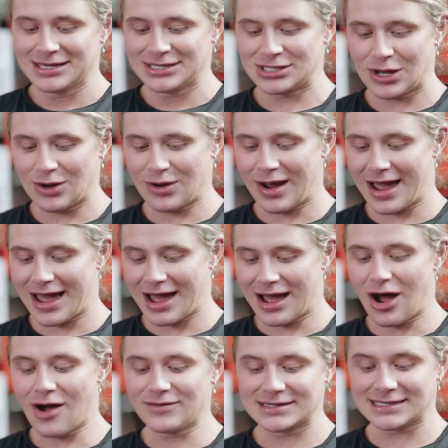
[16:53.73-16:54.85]
So
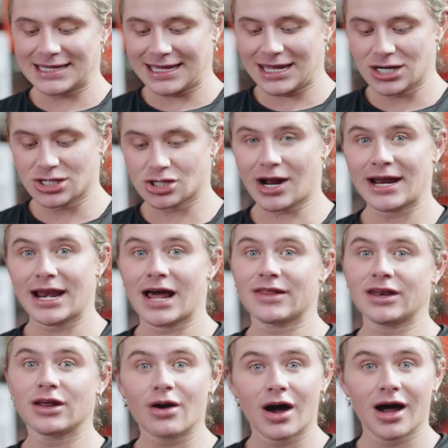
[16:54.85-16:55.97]
obviously trying out
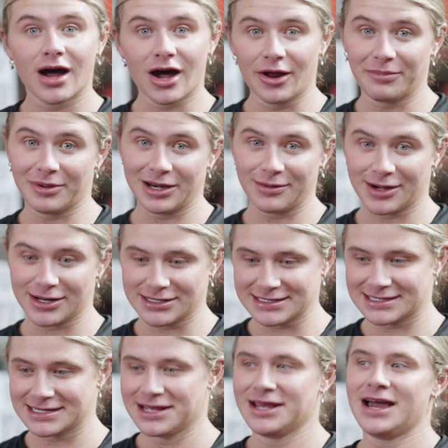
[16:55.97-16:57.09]
the new hard body ones,